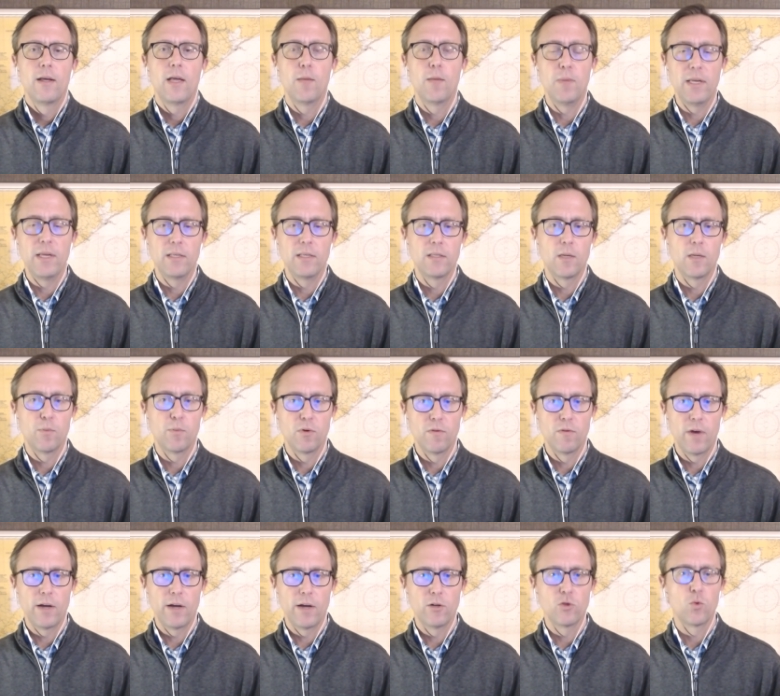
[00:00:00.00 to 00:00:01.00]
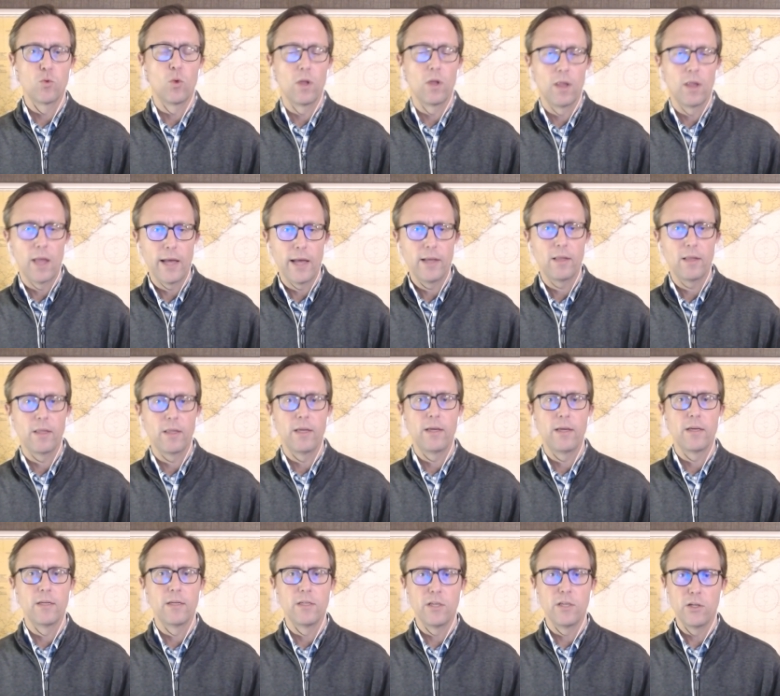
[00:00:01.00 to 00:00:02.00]
it means that providers will
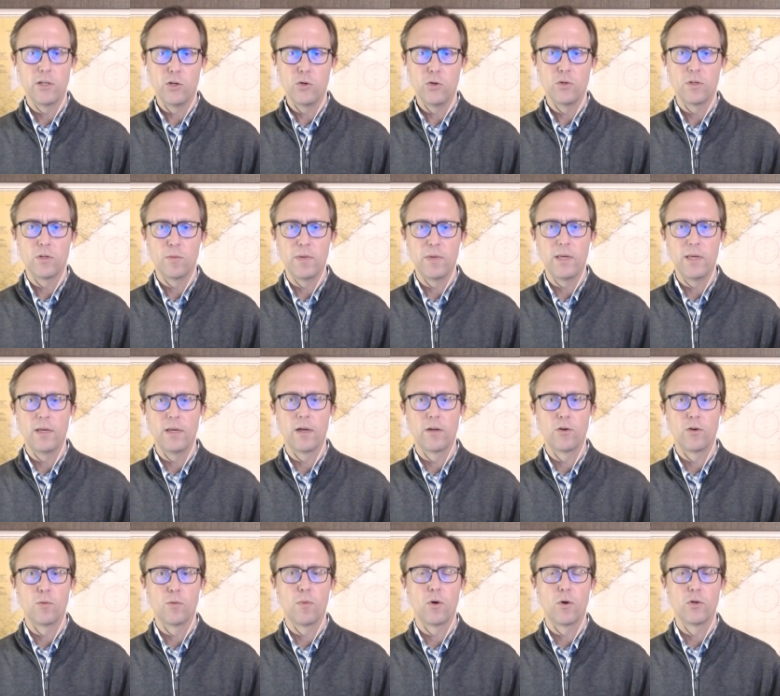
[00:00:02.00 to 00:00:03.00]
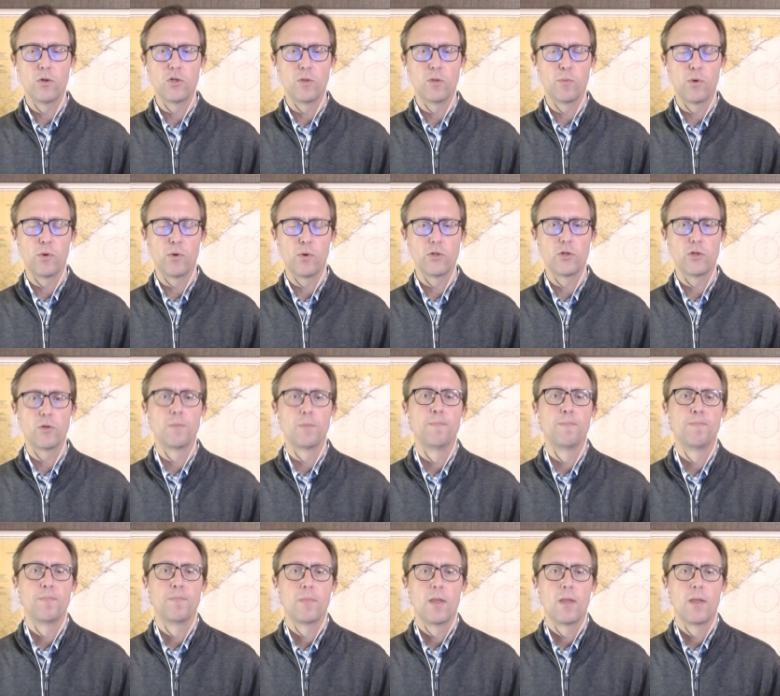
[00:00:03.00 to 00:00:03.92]
likely continue to be under margin pressure.